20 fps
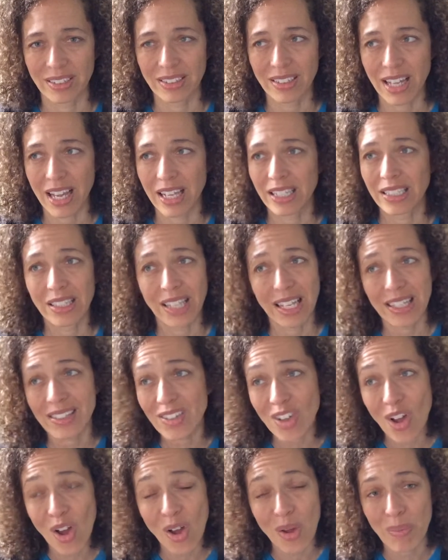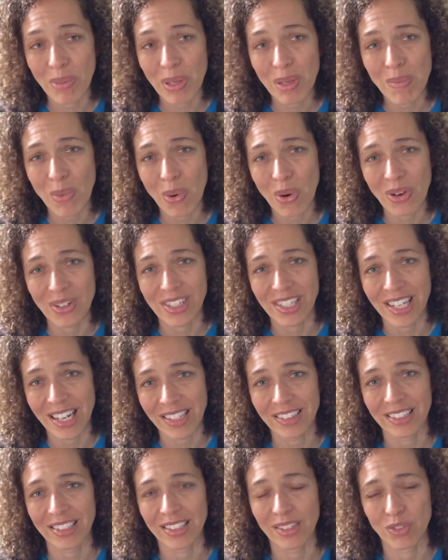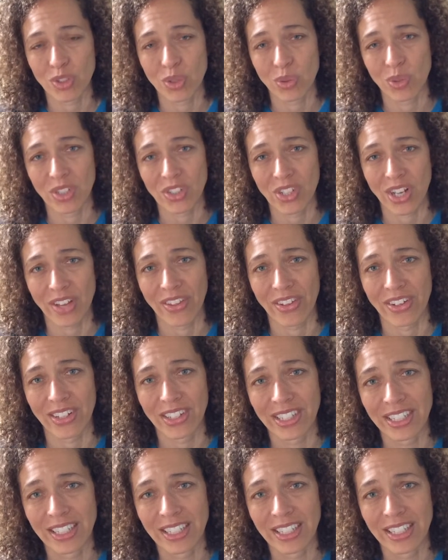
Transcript: Like, let's all be more sensitive to each other.